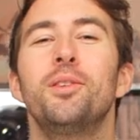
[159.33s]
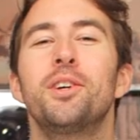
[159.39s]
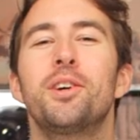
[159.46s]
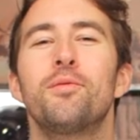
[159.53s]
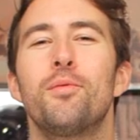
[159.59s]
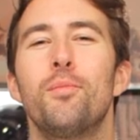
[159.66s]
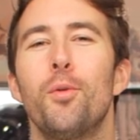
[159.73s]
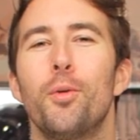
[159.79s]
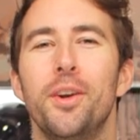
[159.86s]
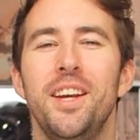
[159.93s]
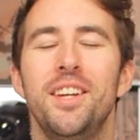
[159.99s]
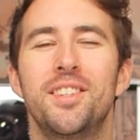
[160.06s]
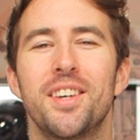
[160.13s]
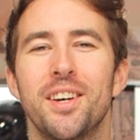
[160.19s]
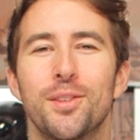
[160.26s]
you're looking for more
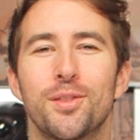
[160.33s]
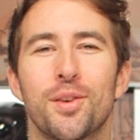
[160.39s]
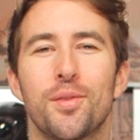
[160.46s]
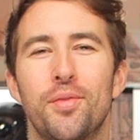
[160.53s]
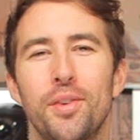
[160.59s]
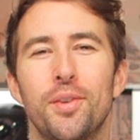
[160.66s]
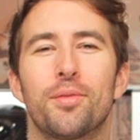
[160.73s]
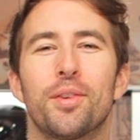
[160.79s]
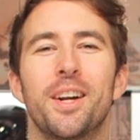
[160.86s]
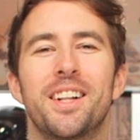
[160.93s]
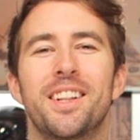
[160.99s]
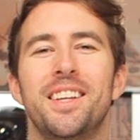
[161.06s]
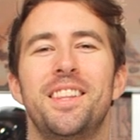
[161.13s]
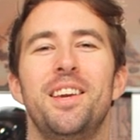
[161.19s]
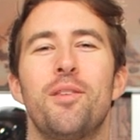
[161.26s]
details, feel free to
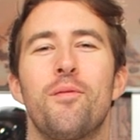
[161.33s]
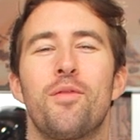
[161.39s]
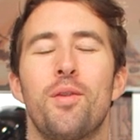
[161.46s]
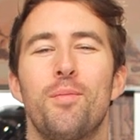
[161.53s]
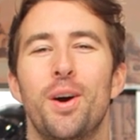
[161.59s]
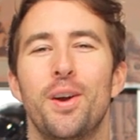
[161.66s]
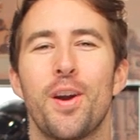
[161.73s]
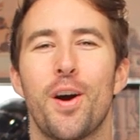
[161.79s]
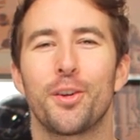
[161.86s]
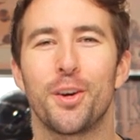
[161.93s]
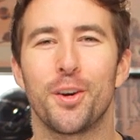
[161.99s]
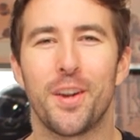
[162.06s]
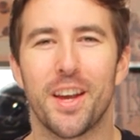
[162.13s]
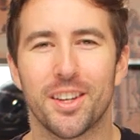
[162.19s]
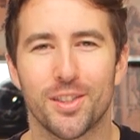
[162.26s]
click the info button on
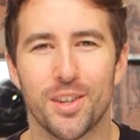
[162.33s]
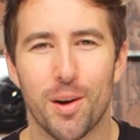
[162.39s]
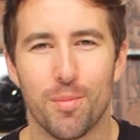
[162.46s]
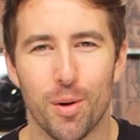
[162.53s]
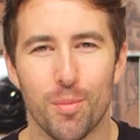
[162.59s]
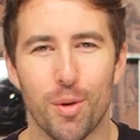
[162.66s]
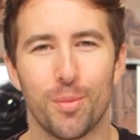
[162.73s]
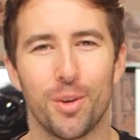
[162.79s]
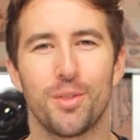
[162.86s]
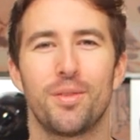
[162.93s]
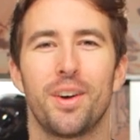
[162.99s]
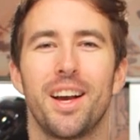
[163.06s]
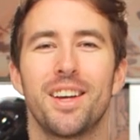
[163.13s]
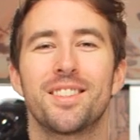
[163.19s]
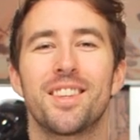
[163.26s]
your desktop or mobile
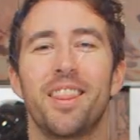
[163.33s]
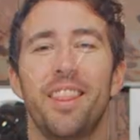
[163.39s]
device.